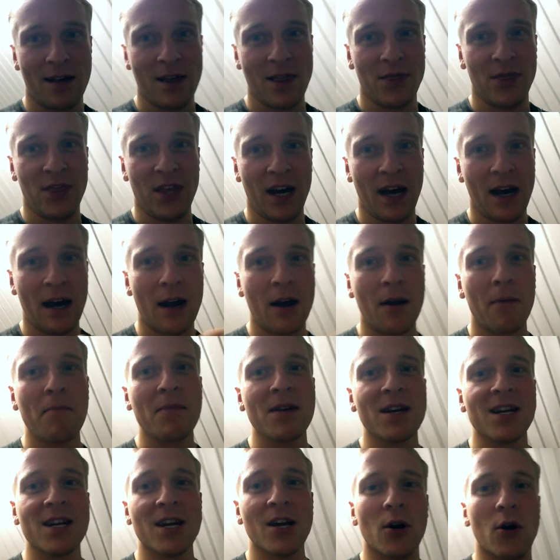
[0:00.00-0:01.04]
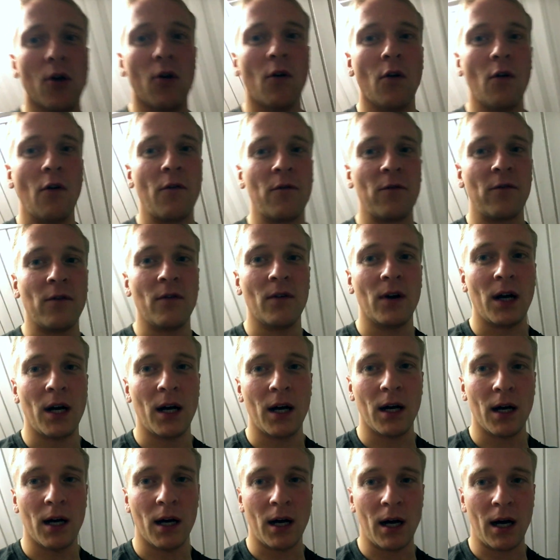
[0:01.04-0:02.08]
the harmony of
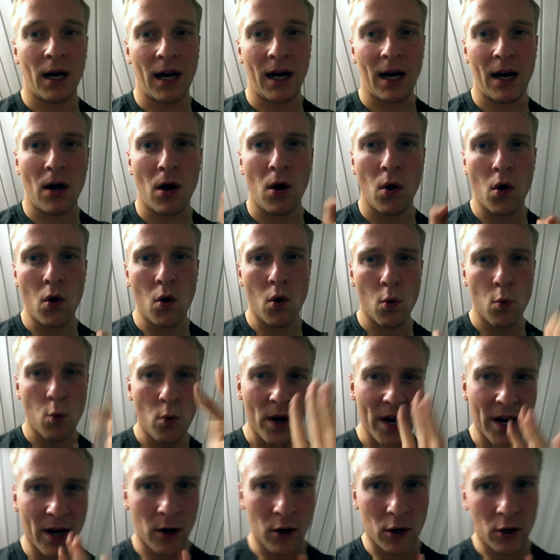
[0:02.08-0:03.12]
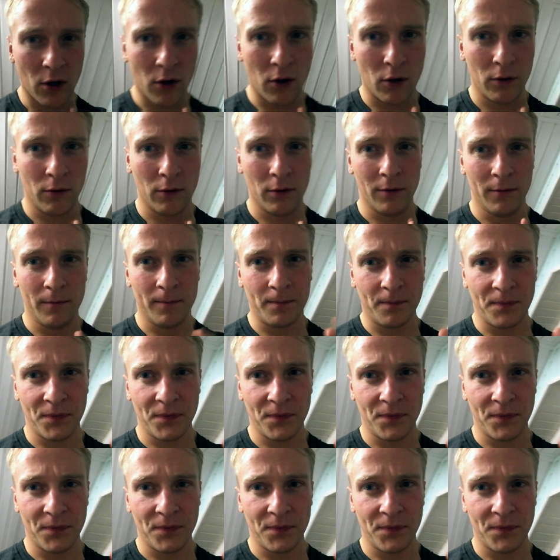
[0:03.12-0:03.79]
how we all